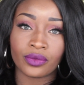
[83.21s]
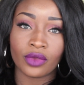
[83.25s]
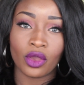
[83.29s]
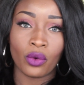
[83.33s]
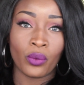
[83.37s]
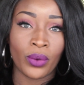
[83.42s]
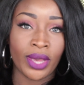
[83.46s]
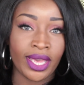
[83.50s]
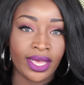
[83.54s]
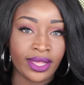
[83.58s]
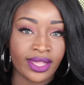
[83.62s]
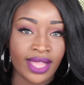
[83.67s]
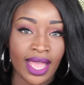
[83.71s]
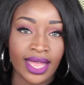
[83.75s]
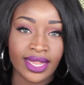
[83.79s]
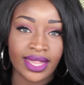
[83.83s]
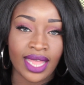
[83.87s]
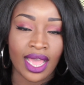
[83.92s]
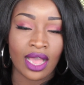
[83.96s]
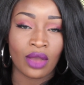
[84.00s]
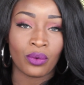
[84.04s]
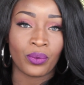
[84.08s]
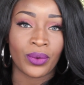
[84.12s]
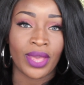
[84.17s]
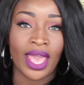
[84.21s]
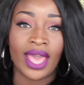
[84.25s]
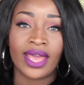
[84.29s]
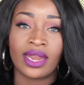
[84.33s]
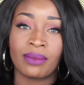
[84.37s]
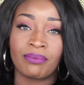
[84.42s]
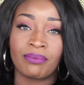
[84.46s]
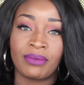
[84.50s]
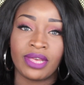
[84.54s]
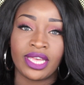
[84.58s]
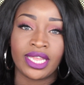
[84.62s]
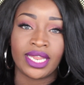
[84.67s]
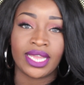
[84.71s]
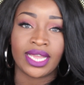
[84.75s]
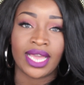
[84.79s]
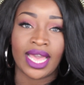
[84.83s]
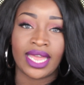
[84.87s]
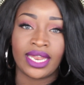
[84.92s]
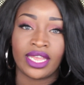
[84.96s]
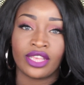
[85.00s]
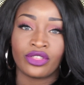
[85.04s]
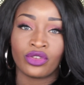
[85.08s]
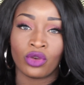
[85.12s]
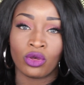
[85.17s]
We sat down, we had a meeting,
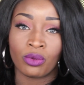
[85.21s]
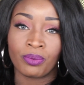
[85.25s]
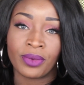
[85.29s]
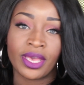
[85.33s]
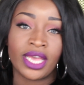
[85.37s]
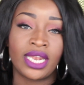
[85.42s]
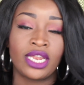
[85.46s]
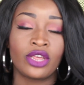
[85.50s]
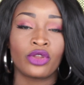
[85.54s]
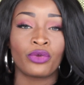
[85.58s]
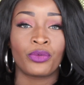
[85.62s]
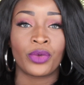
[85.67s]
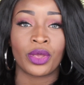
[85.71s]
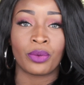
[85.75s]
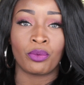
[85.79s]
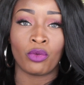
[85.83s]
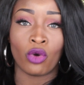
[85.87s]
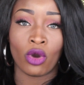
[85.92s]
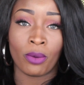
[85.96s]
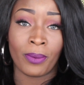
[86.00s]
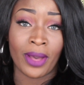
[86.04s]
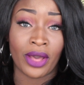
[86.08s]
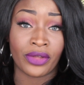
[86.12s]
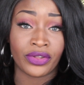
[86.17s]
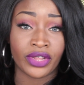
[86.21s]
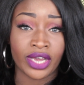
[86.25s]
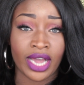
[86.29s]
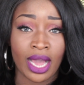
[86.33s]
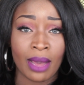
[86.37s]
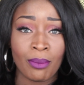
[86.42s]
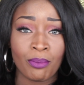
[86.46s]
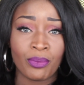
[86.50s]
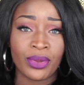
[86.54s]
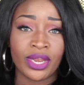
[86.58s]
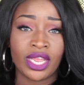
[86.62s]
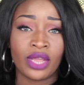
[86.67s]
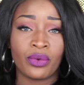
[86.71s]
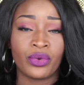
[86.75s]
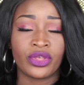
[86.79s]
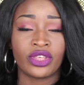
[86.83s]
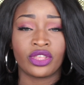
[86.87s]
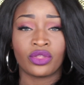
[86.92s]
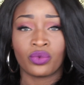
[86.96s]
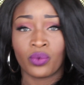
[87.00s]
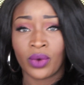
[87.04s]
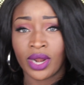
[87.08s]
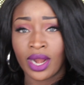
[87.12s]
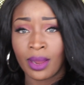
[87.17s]
and they told me a little bit more about the company, which
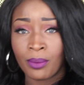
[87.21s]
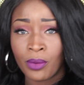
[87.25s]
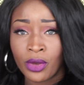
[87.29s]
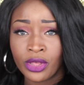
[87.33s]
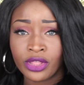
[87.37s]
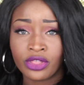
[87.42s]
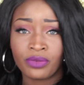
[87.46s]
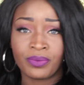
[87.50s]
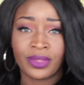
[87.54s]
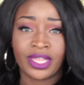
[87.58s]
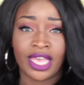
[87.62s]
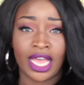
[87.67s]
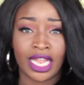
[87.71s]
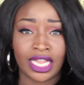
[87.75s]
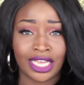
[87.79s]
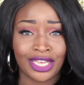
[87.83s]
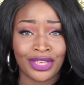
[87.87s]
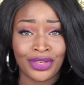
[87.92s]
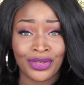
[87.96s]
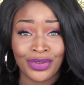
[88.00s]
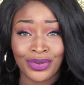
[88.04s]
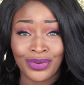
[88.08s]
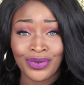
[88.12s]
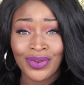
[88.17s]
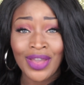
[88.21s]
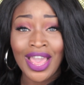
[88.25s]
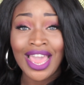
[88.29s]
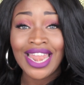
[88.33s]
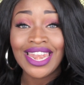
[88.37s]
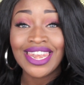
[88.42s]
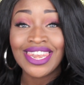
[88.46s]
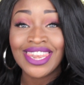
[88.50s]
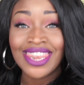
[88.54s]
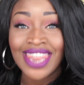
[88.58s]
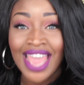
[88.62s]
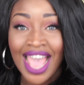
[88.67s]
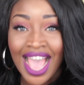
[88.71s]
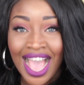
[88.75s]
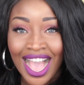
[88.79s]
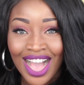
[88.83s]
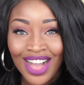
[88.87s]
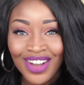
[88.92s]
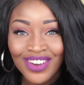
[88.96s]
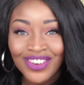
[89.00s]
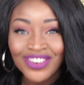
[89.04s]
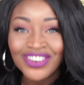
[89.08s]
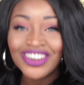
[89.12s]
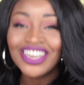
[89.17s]
is what I'm going to be telling you
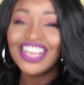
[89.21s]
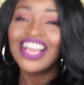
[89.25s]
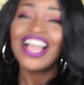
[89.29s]
now.